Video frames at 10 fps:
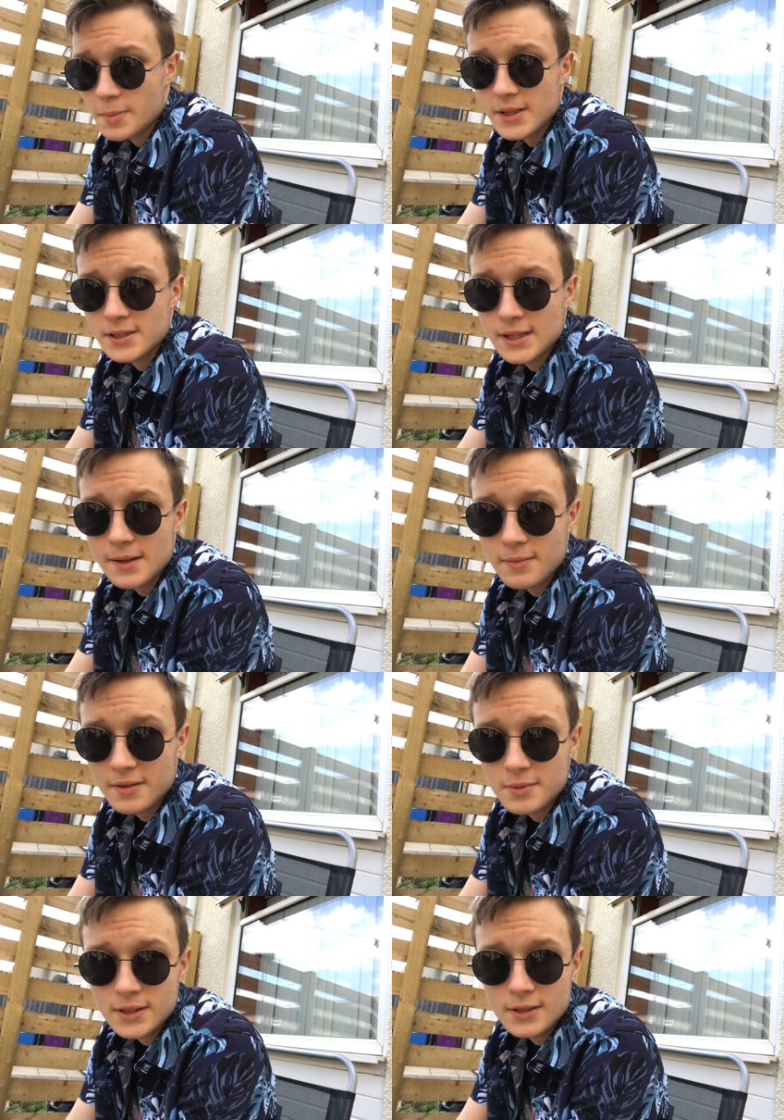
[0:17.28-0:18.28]
pass the
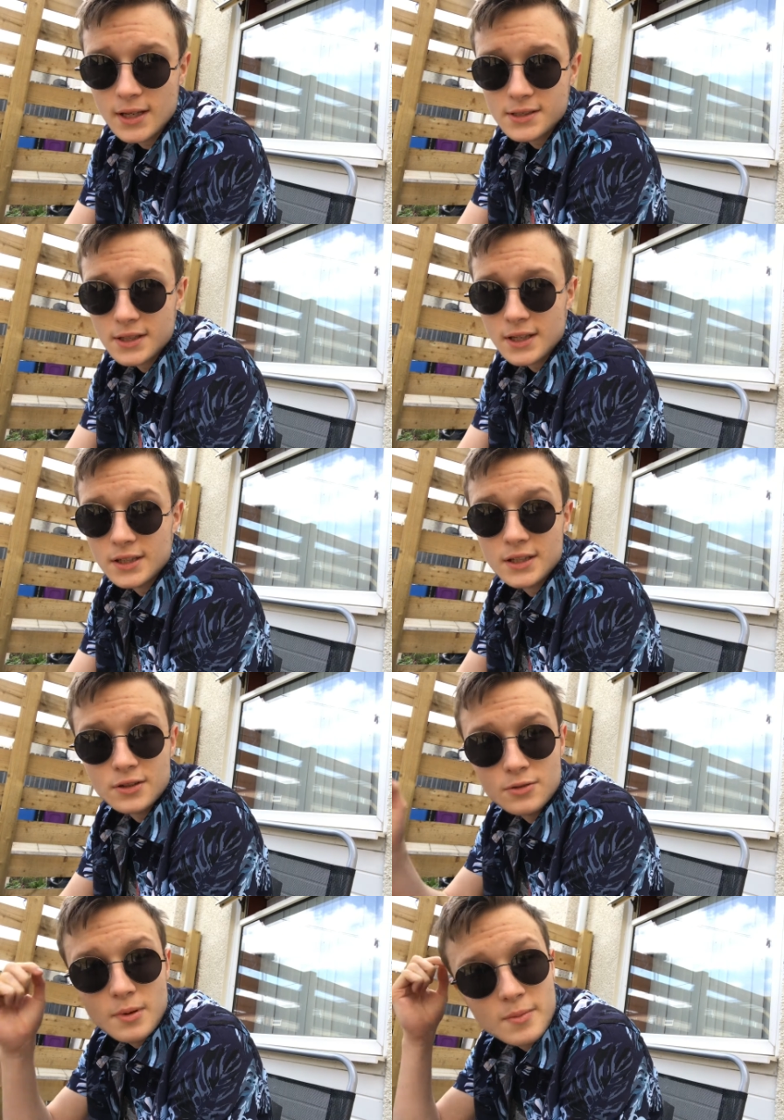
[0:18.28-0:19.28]
time, I've been isolating
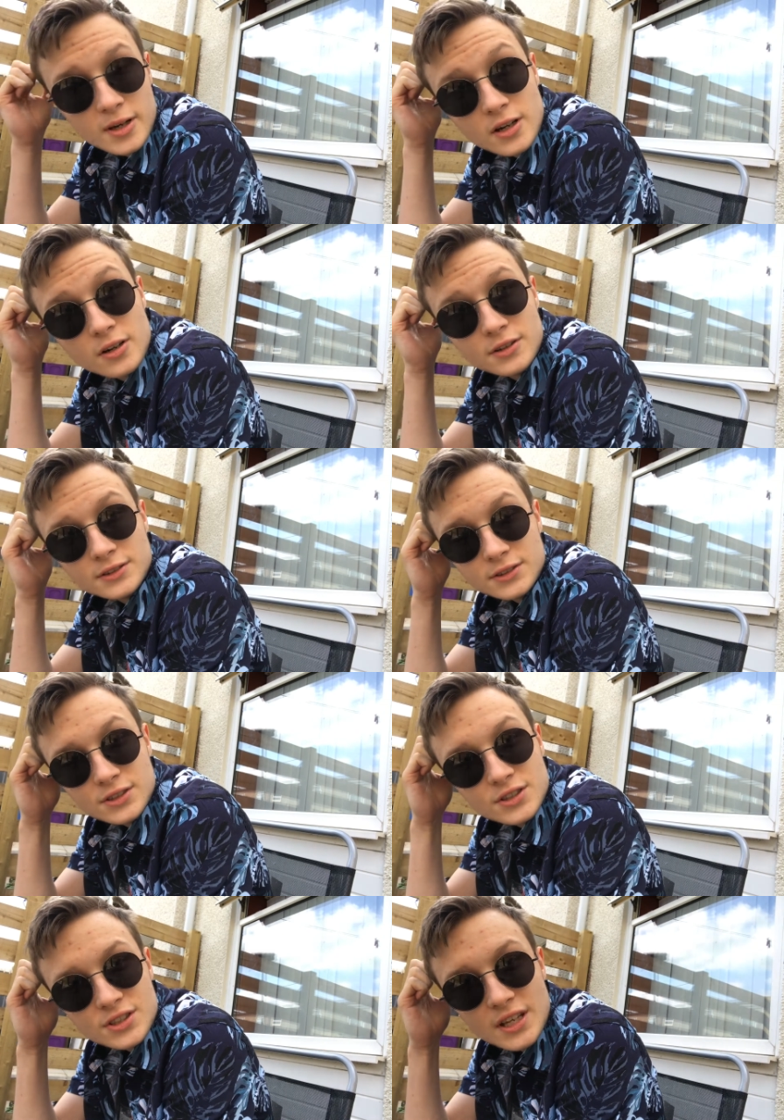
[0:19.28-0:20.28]
here in my back garden
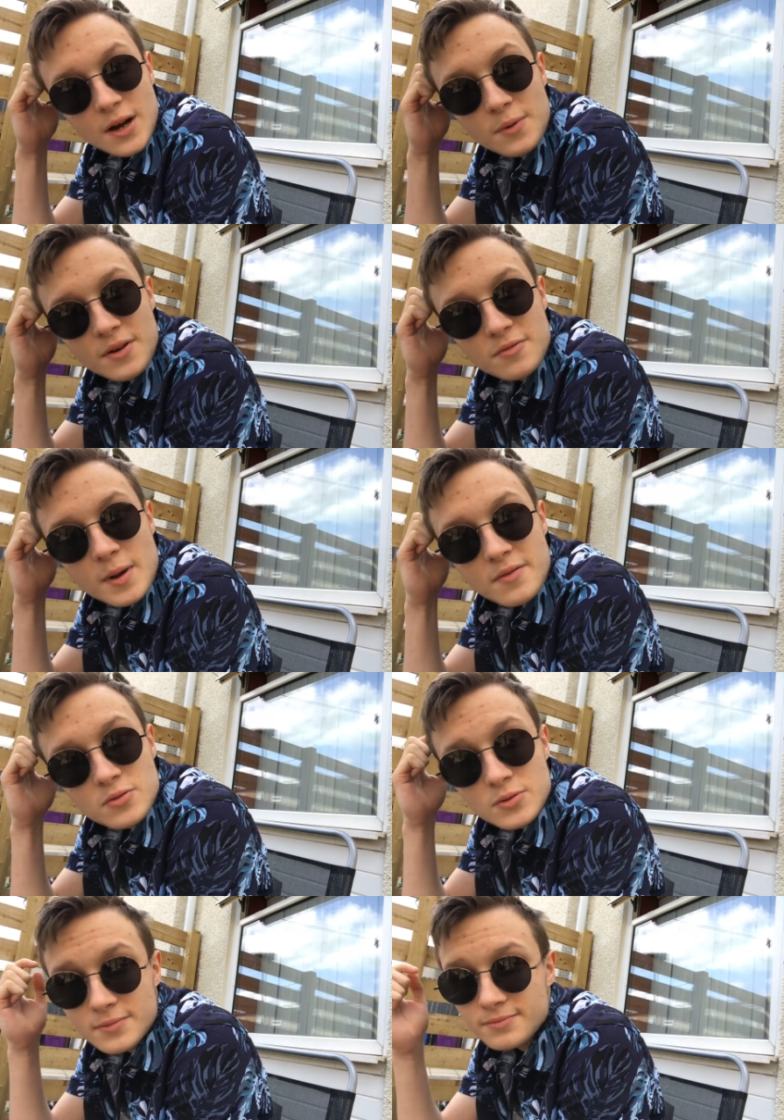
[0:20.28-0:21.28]
to just get away from
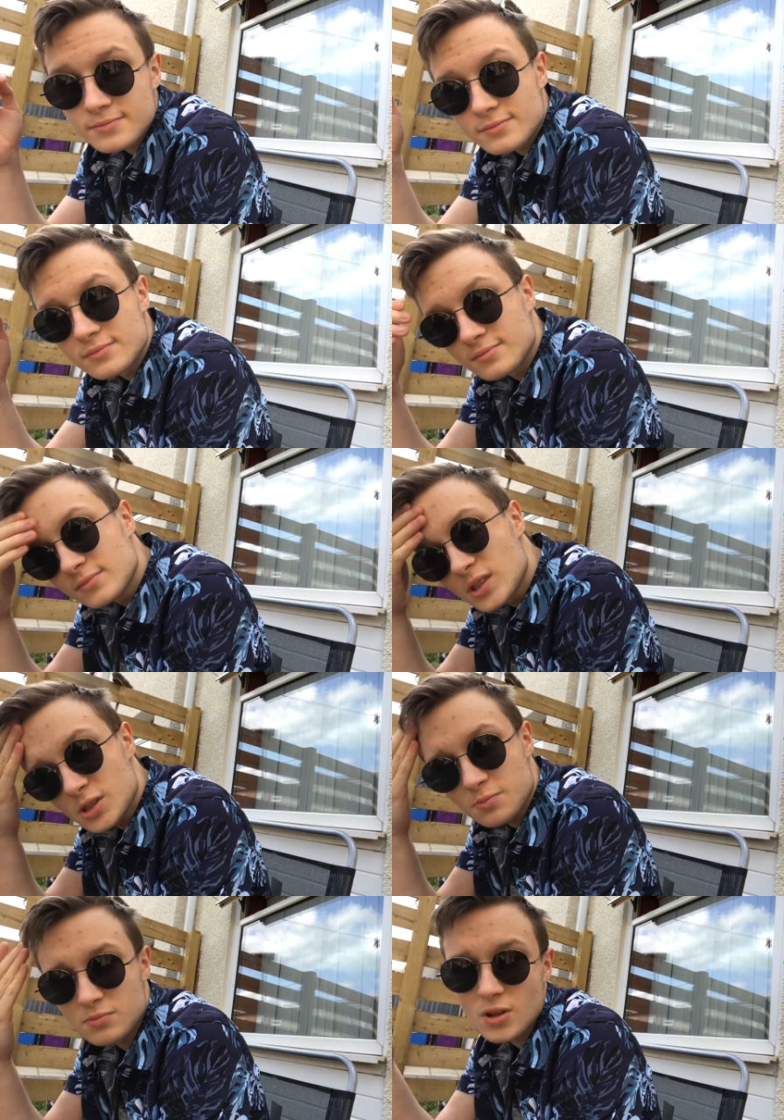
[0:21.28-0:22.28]
everyone.
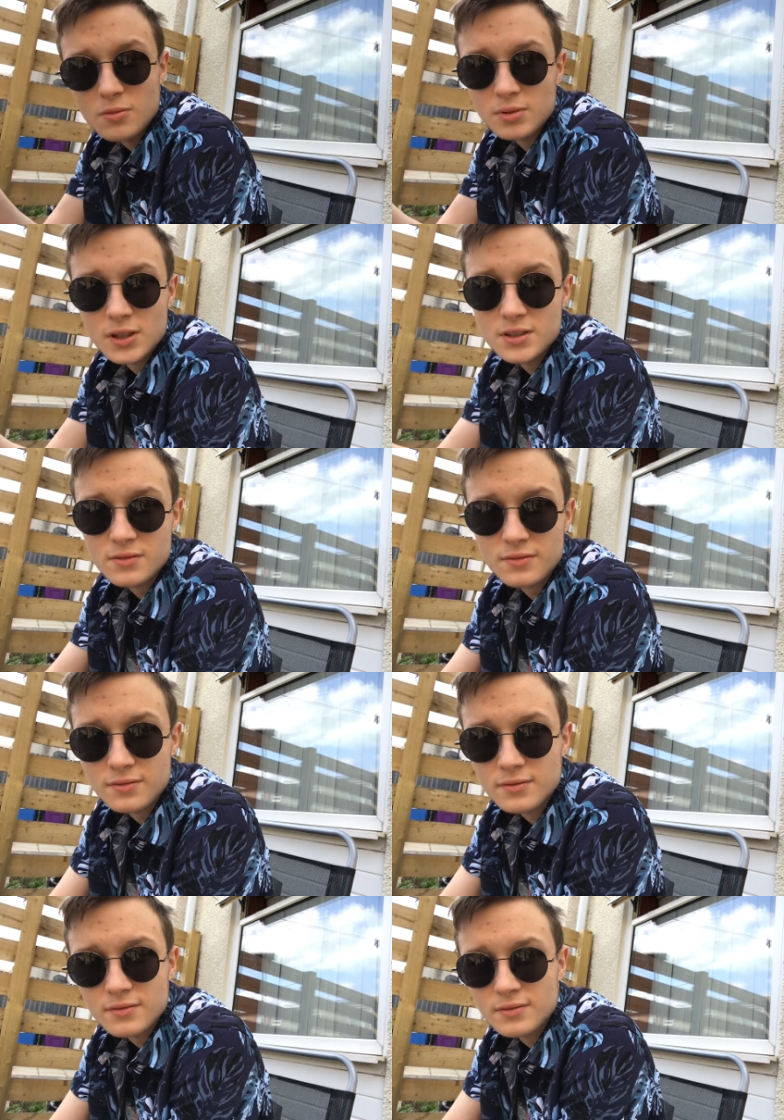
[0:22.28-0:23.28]
Just not because of,
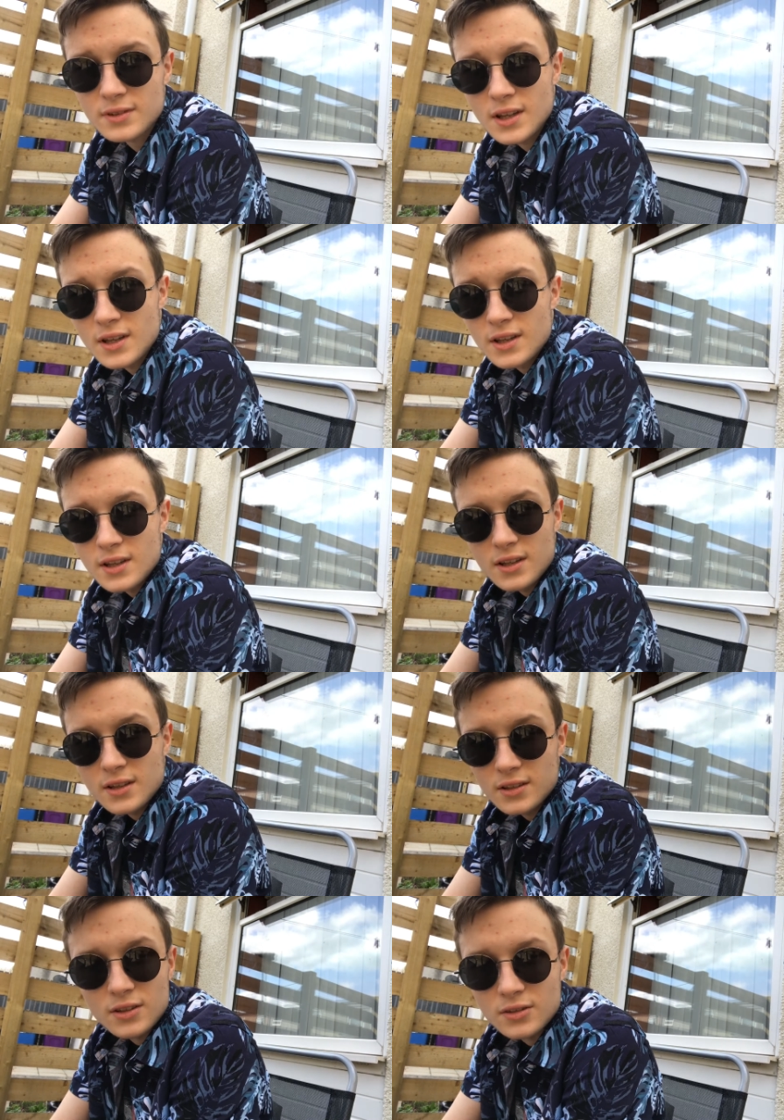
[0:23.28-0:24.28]

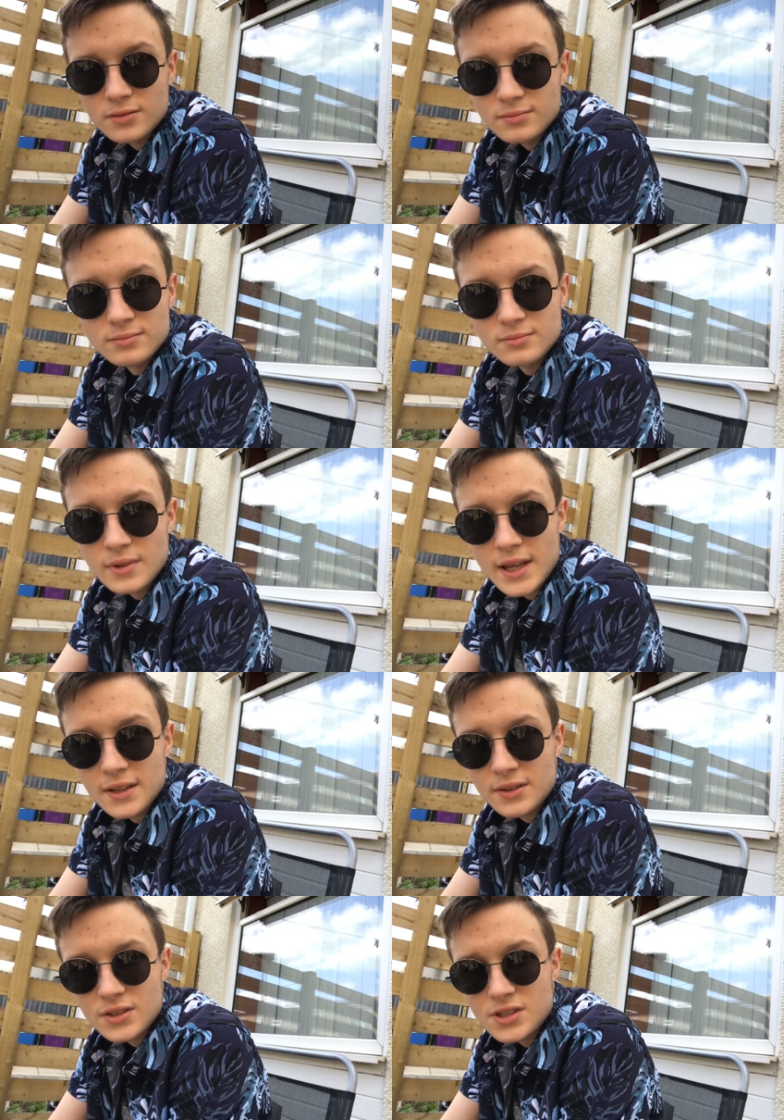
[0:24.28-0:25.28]
you know,
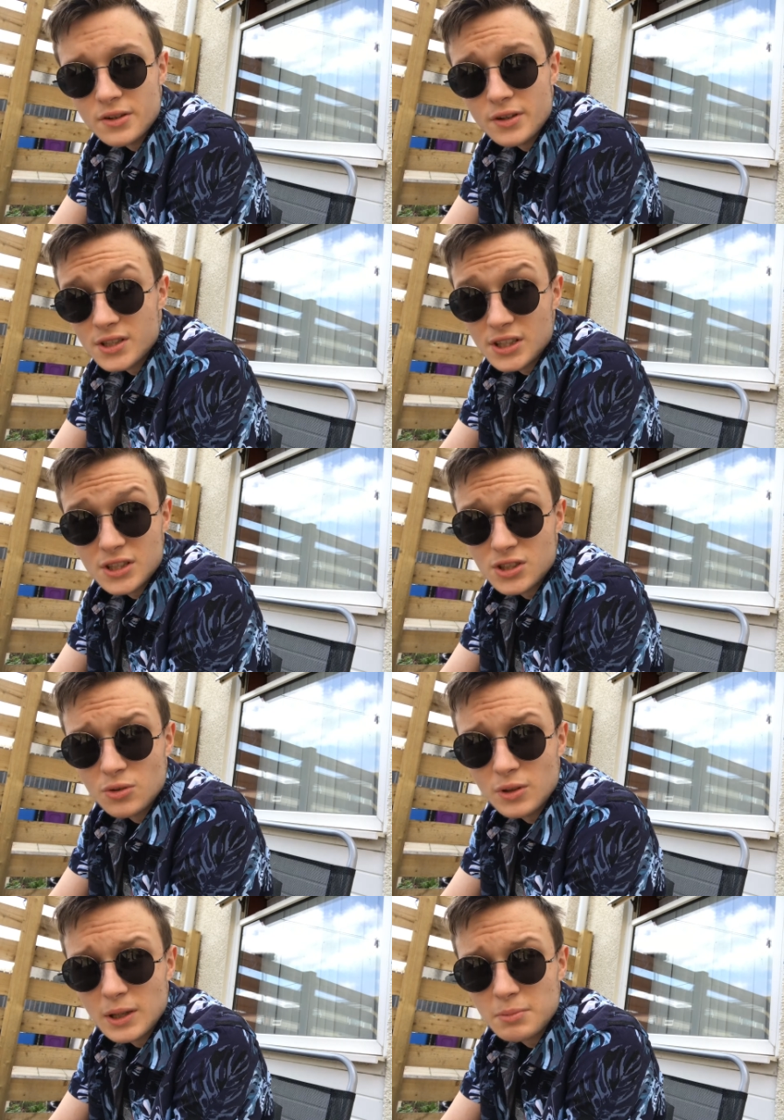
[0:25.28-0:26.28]
anything serious, I
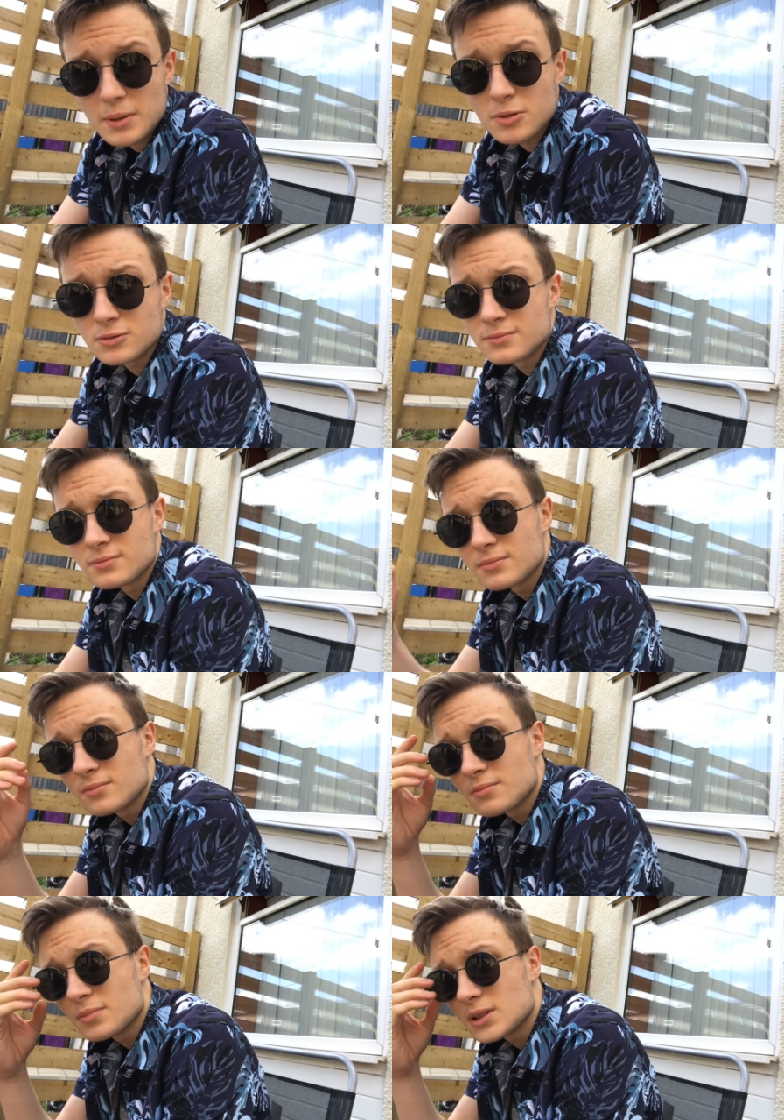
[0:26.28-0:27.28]
just don't like people.
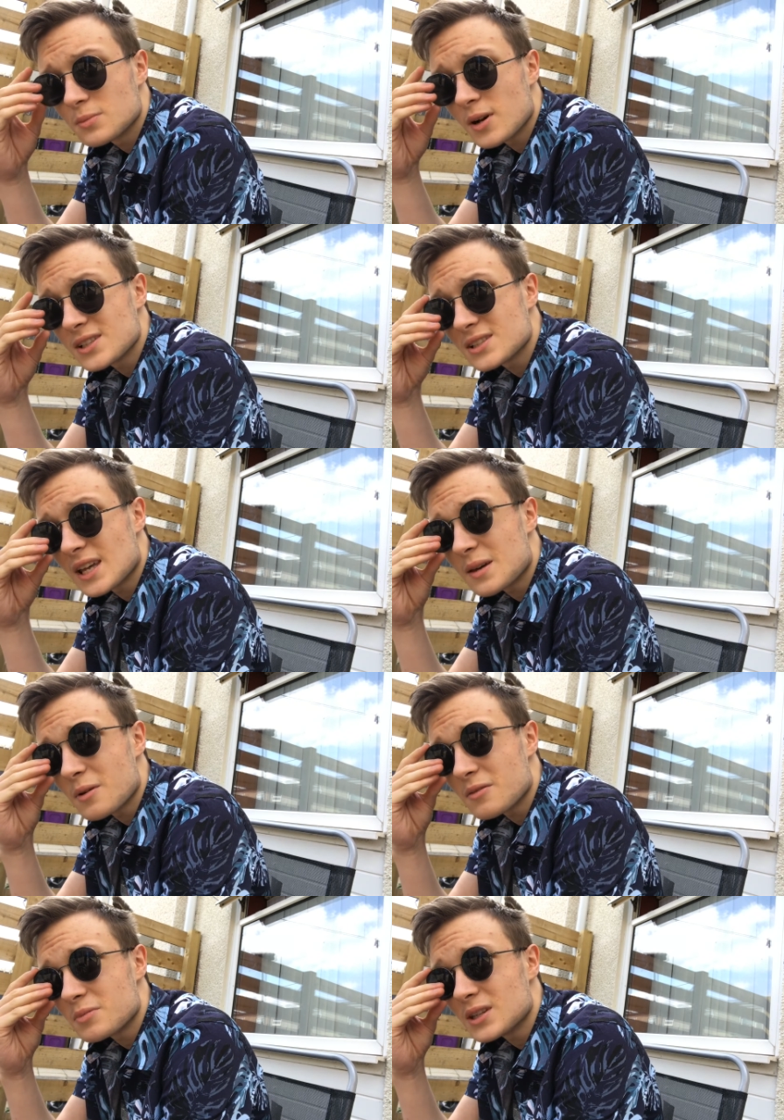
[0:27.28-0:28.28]
But to pass the
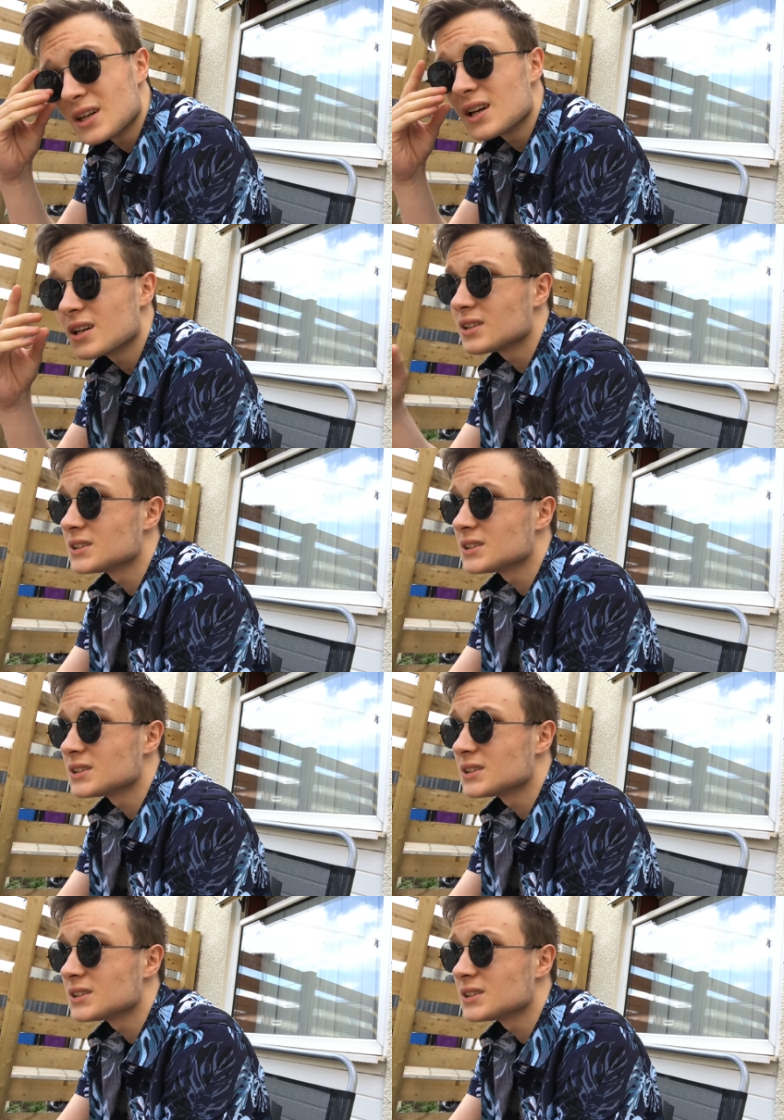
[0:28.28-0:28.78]
time, I've been